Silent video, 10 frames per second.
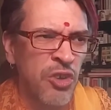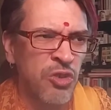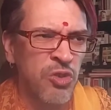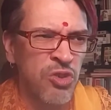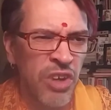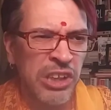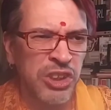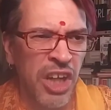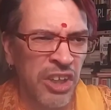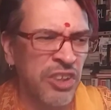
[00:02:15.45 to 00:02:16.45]
to
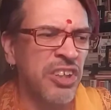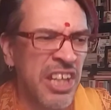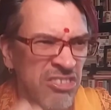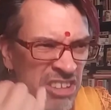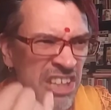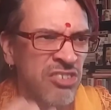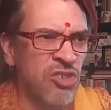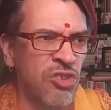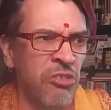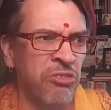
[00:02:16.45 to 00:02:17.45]
such a great
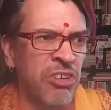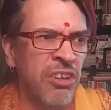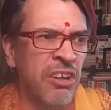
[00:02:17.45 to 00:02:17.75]
insult?